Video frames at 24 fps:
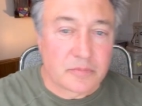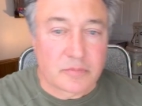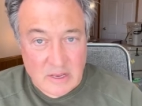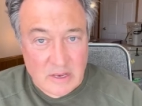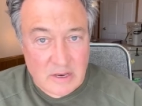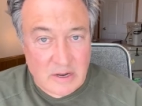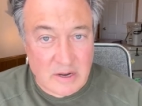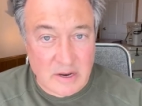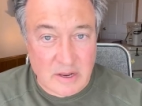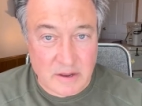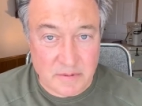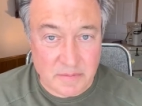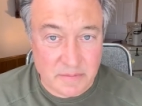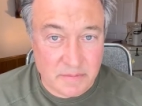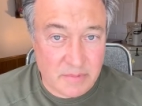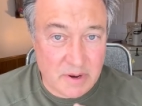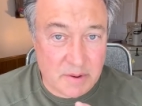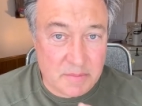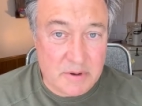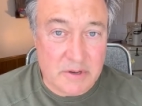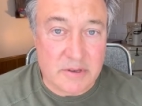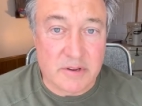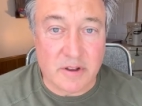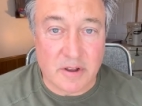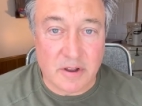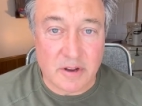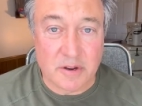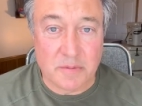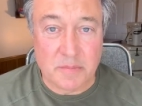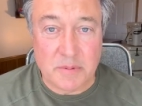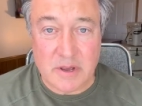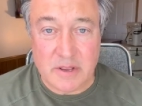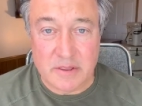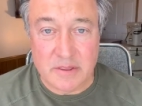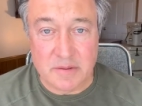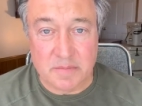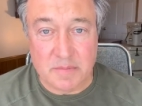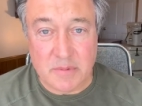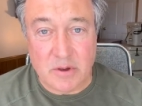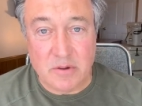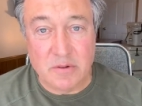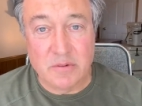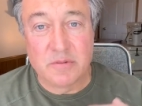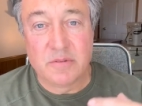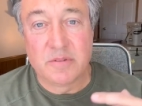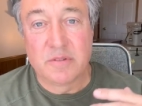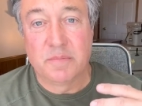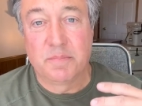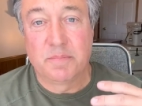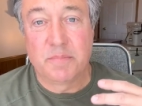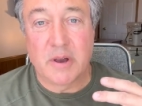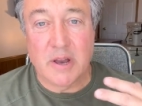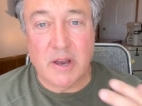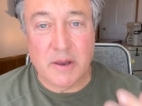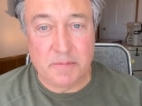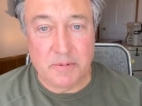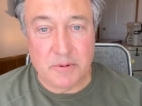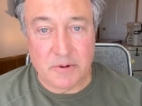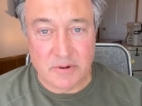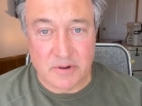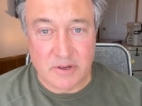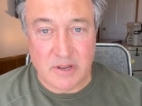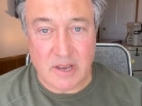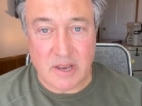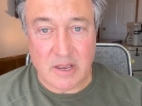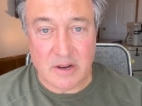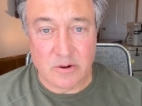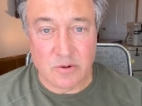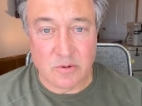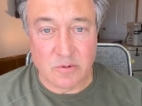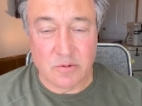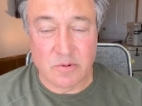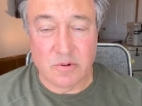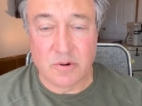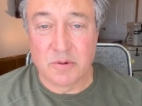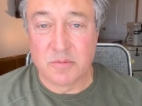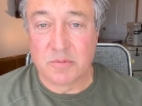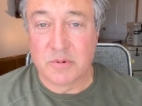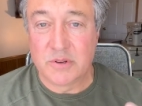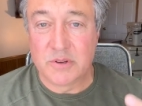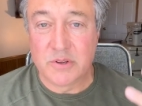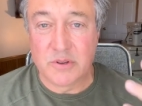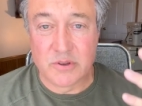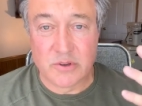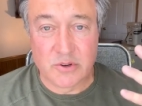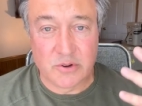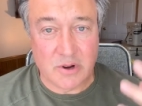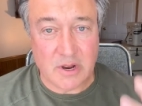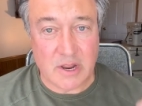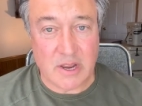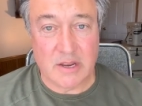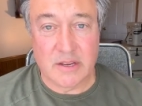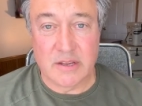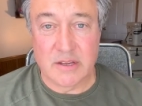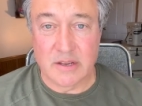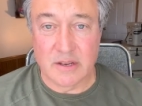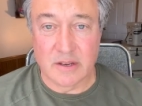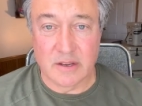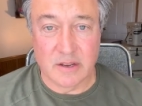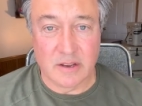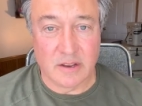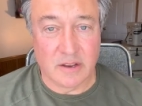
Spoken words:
Now, let me talk about the most popular category, which is tracking.